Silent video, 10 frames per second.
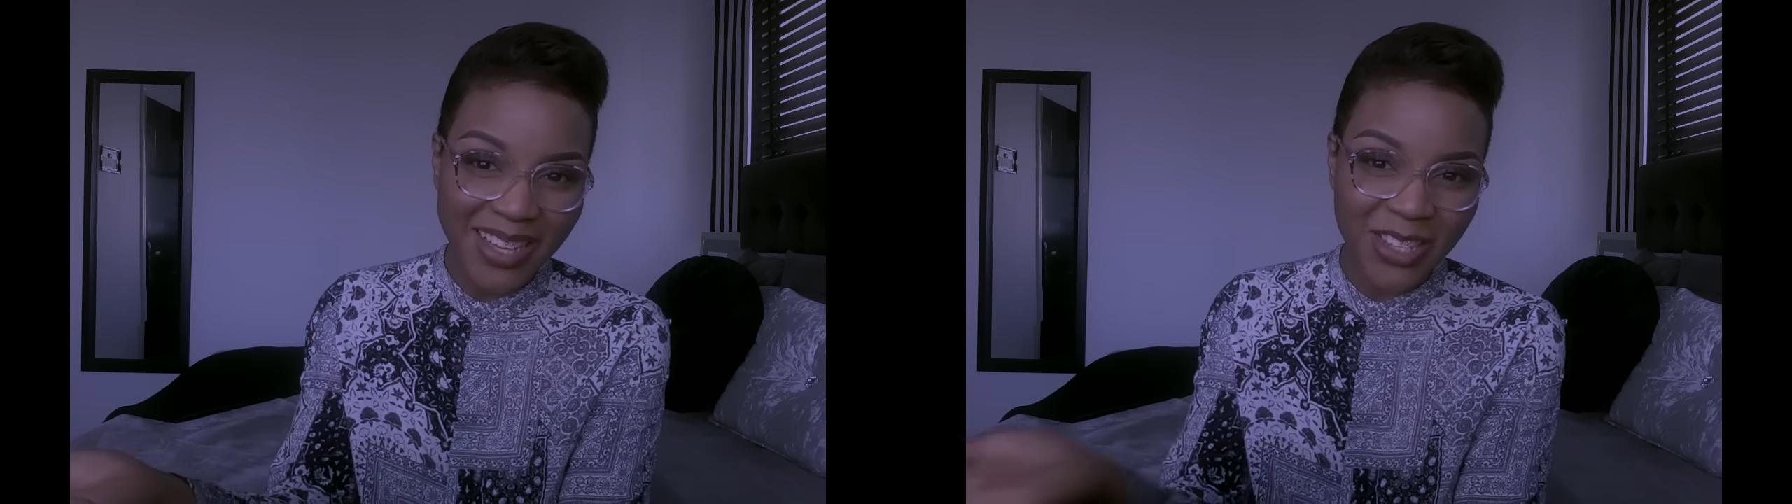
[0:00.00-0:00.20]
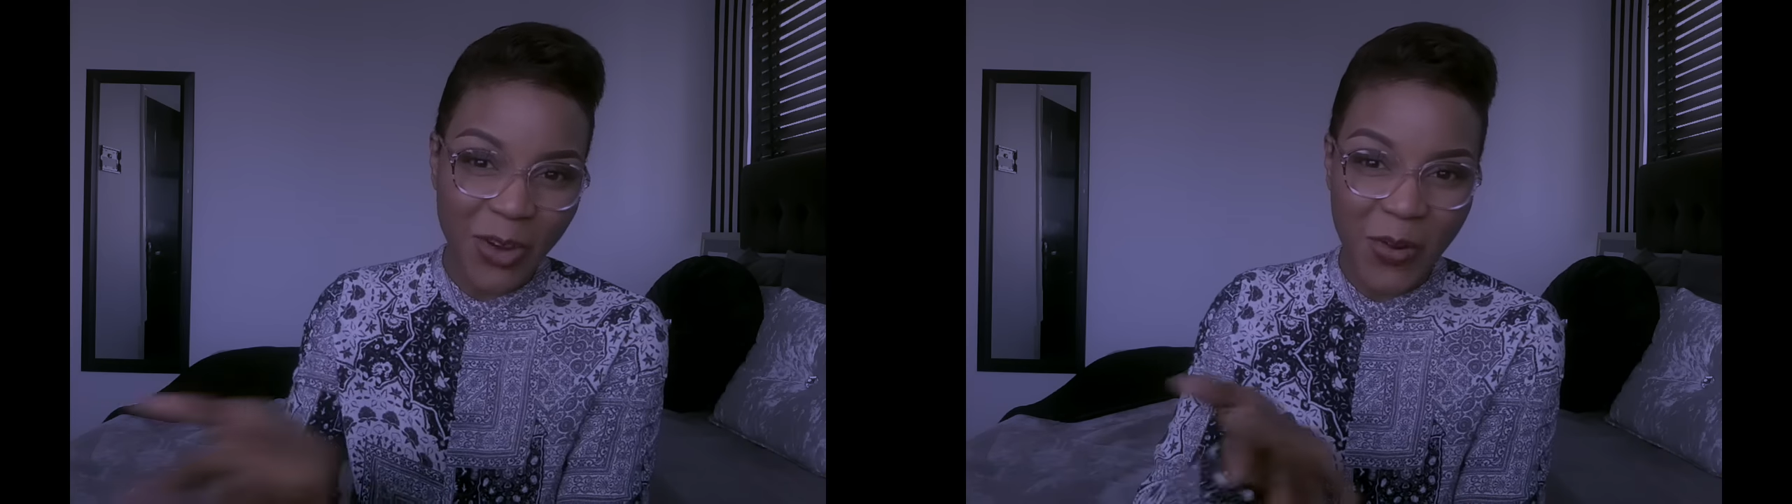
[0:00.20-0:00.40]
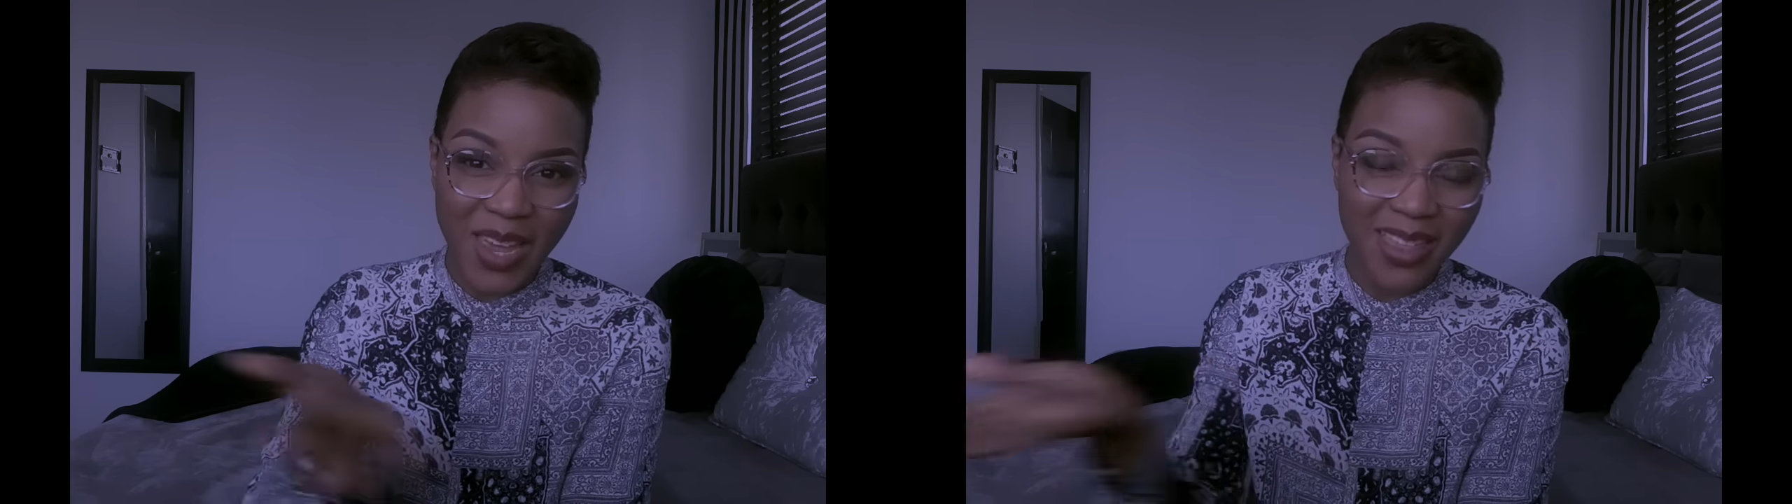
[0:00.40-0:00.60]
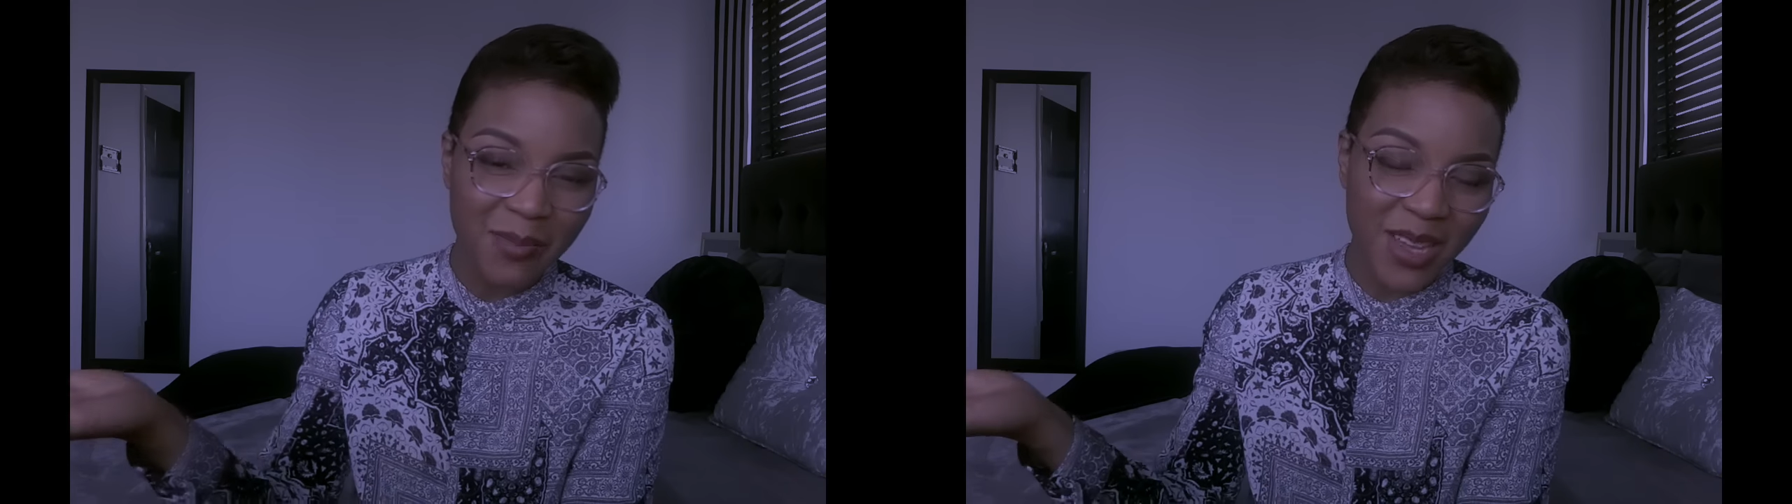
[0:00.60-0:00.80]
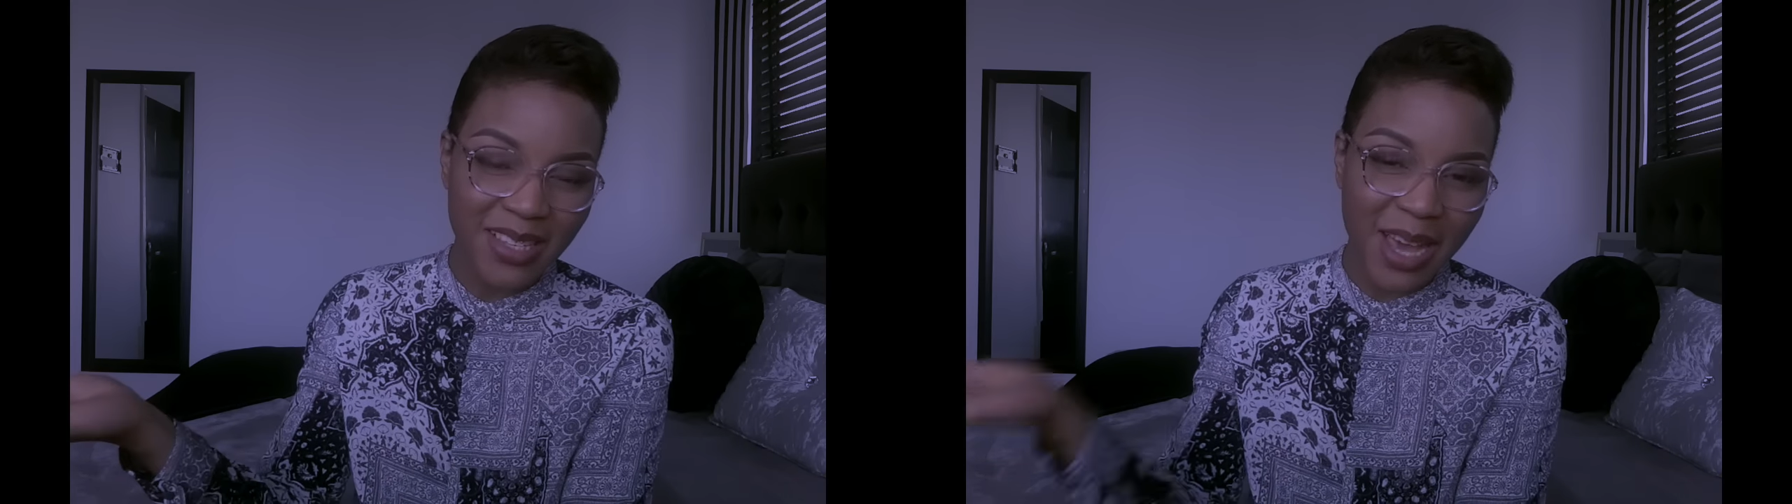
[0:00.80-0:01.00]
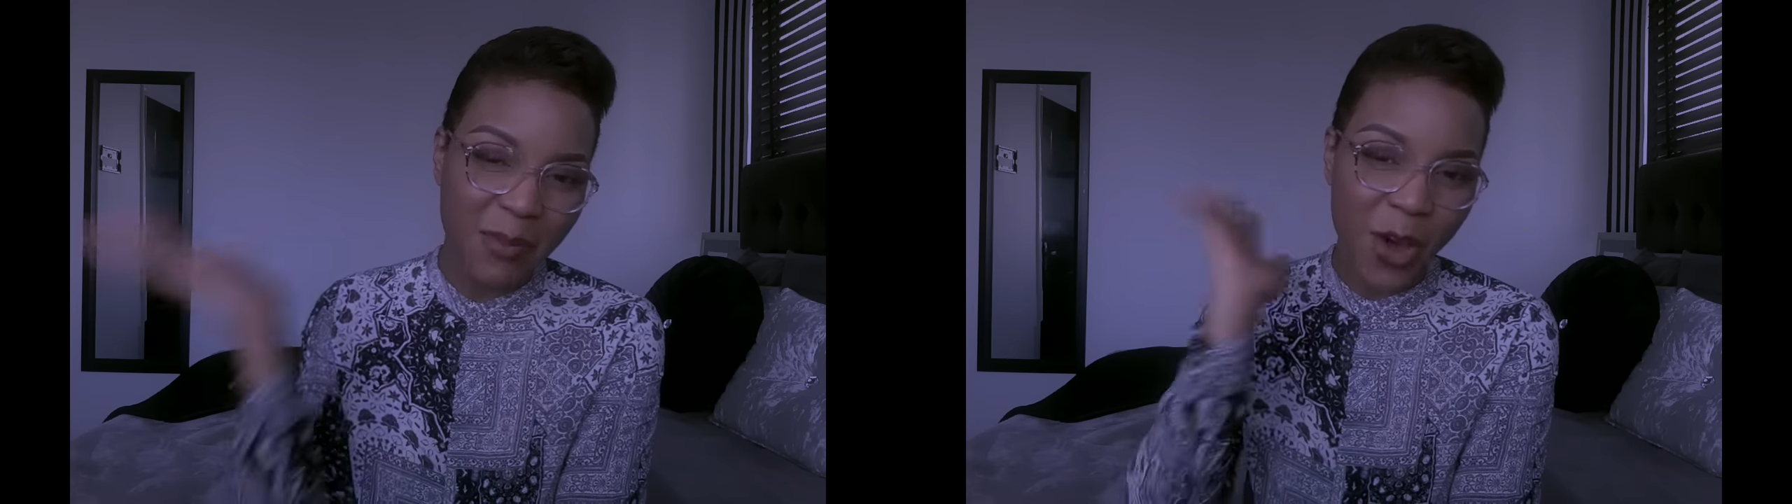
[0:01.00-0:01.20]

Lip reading: So in the meantime,